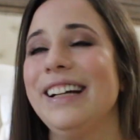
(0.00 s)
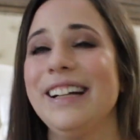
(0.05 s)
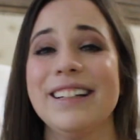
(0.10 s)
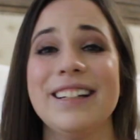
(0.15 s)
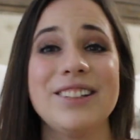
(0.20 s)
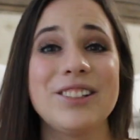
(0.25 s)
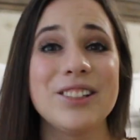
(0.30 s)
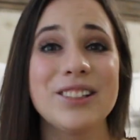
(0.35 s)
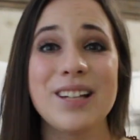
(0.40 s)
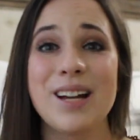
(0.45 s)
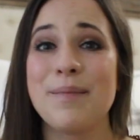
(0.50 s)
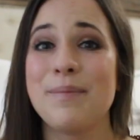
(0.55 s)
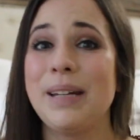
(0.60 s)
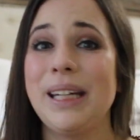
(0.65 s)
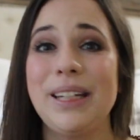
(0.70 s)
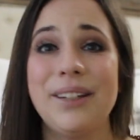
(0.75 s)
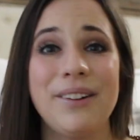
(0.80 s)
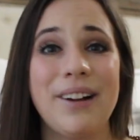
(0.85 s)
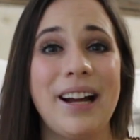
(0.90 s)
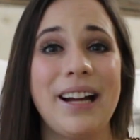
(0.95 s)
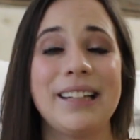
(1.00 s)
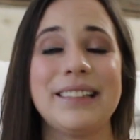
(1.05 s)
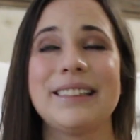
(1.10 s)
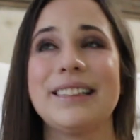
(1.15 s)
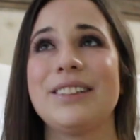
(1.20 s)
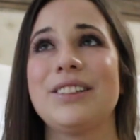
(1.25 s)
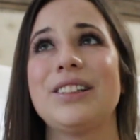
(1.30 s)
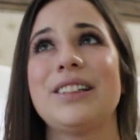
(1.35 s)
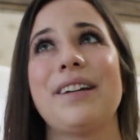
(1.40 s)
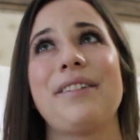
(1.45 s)
That's just not me, you guys.
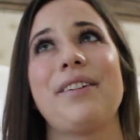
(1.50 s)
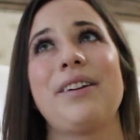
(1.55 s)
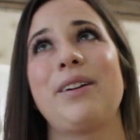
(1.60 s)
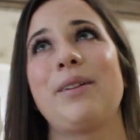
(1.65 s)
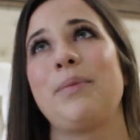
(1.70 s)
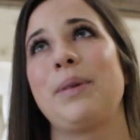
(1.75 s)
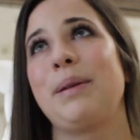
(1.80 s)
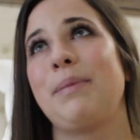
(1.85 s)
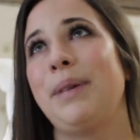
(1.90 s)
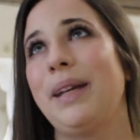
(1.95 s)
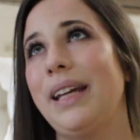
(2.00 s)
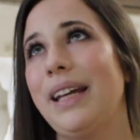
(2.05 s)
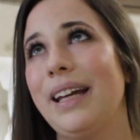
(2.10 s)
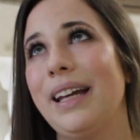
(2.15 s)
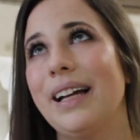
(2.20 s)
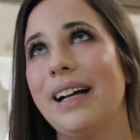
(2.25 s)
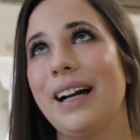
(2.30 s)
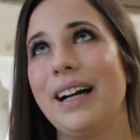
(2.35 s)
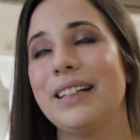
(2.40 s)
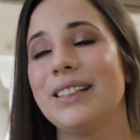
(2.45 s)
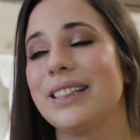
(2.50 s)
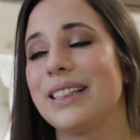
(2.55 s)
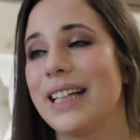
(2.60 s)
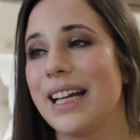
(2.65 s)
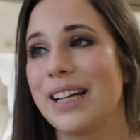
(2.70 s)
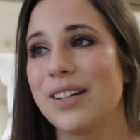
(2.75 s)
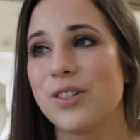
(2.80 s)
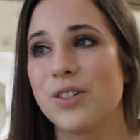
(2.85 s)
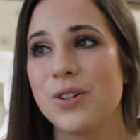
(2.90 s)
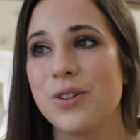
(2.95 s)
That's just never gonna be me. I just
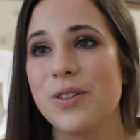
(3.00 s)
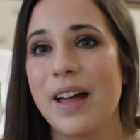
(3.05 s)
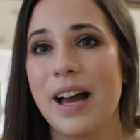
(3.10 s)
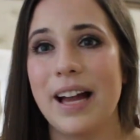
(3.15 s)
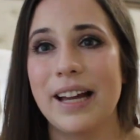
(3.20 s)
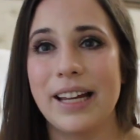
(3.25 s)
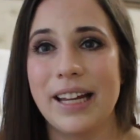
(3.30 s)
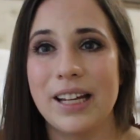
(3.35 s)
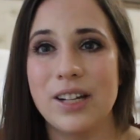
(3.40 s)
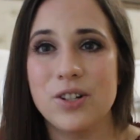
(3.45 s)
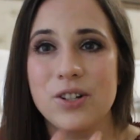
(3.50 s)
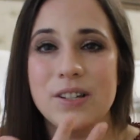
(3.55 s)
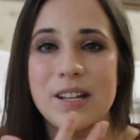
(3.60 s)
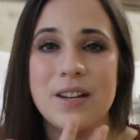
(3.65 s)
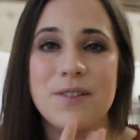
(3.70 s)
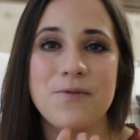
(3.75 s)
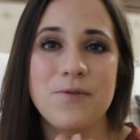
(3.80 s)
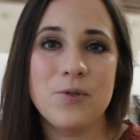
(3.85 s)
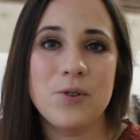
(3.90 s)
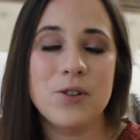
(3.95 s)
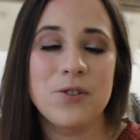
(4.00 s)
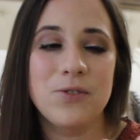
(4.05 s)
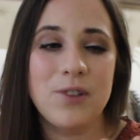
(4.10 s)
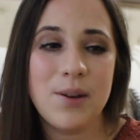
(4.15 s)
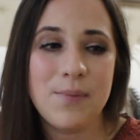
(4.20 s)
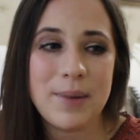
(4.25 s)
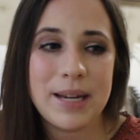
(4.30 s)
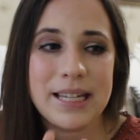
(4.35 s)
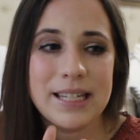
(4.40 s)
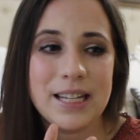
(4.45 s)
can't do that. I can't just like force
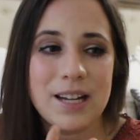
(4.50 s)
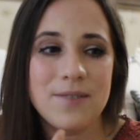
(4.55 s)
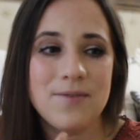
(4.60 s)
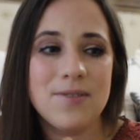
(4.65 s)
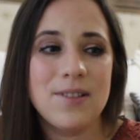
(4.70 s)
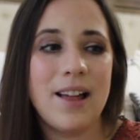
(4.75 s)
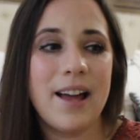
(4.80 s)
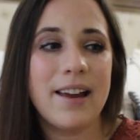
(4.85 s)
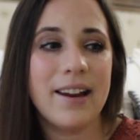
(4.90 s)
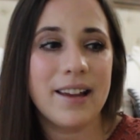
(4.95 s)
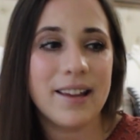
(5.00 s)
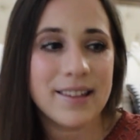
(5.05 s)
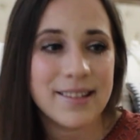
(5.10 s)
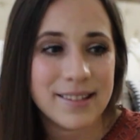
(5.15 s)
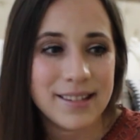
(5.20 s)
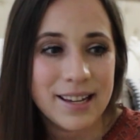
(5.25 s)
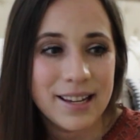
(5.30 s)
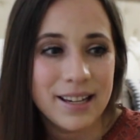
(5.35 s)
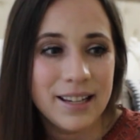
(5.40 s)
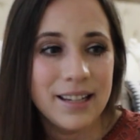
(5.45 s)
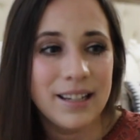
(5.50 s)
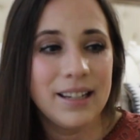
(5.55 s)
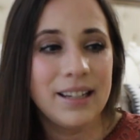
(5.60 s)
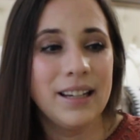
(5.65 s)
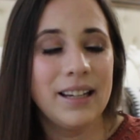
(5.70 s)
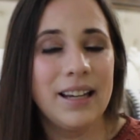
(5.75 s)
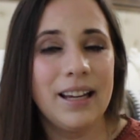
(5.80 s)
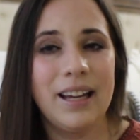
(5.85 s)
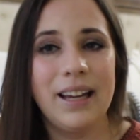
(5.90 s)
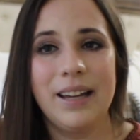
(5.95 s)
feed myself lettuce
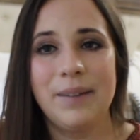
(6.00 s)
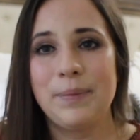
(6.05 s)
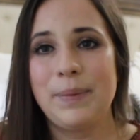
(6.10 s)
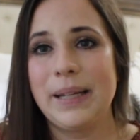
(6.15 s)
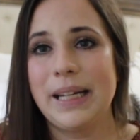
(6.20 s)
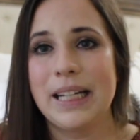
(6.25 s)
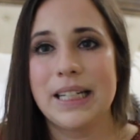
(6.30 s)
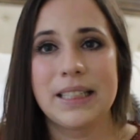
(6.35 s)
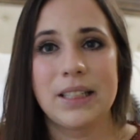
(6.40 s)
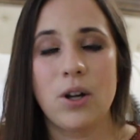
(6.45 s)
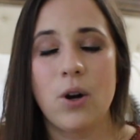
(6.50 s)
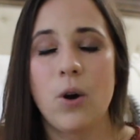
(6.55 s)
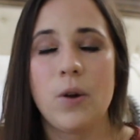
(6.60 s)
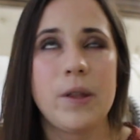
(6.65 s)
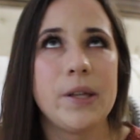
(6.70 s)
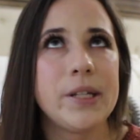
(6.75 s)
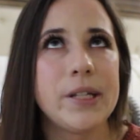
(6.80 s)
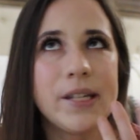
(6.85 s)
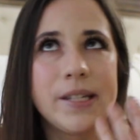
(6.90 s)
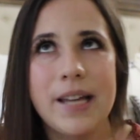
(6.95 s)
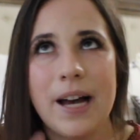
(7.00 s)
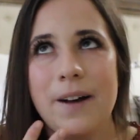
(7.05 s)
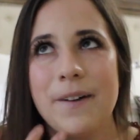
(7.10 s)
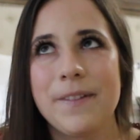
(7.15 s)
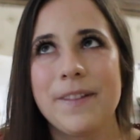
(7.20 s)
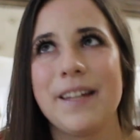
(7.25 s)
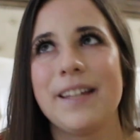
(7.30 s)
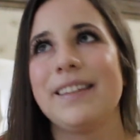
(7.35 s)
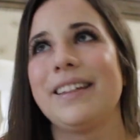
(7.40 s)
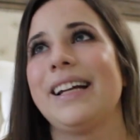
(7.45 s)
and because, oh, this is
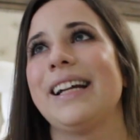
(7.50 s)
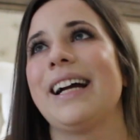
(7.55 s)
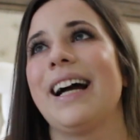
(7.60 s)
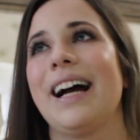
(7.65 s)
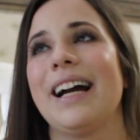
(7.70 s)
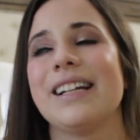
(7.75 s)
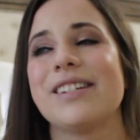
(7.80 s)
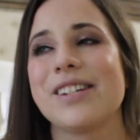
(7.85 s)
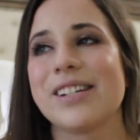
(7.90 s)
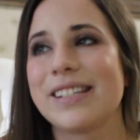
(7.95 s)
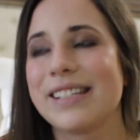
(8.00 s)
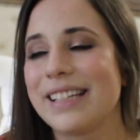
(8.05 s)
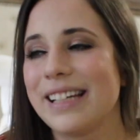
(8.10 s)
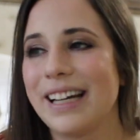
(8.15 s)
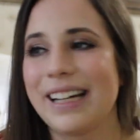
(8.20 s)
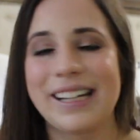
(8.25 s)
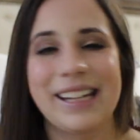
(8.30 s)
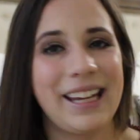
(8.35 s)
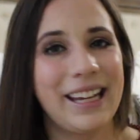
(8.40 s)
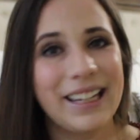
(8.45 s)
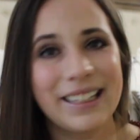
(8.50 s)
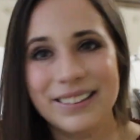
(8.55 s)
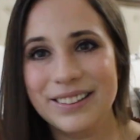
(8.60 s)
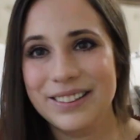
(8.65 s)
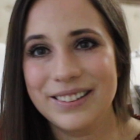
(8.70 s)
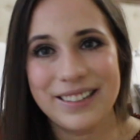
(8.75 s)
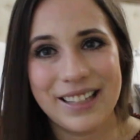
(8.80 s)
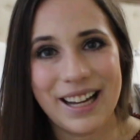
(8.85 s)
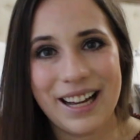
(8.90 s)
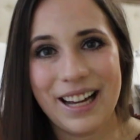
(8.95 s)
healthy. Like, I can't
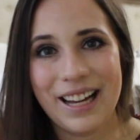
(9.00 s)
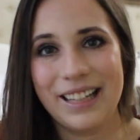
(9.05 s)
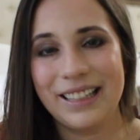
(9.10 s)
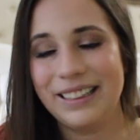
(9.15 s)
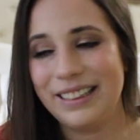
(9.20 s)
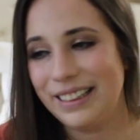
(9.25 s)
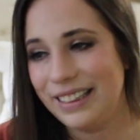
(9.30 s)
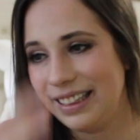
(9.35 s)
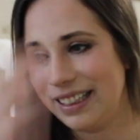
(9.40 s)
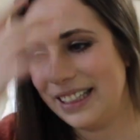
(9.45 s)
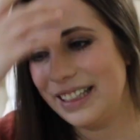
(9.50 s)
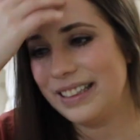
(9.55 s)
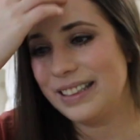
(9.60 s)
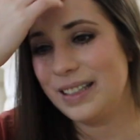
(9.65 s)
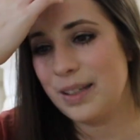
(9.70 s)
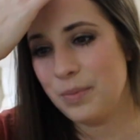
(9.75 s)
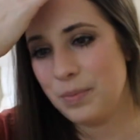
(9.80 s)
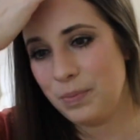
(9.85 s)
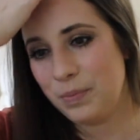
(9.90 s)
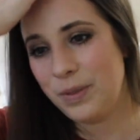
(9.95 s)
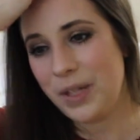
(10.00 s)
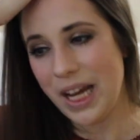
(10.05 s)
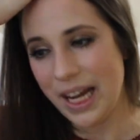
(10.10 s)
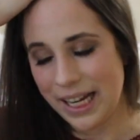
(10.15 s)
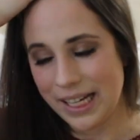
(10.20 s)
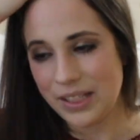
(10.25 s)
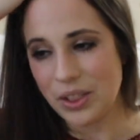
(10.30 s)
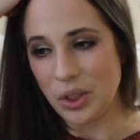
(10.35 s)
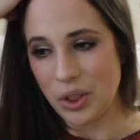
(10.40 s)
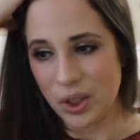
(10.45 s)
do that. I need it to
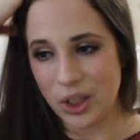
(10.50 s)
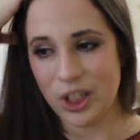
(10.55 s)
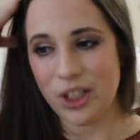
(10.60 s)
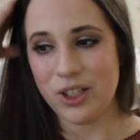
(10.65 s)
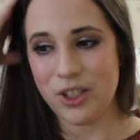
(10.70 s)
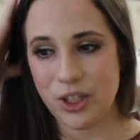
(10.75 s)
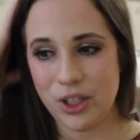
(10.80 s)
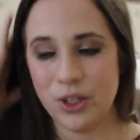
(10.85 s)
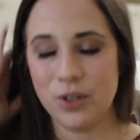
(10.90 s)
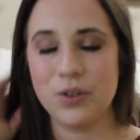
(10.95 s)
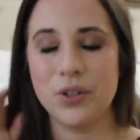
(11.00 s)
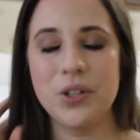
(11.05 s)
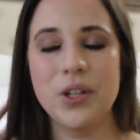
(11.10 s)
taste good too.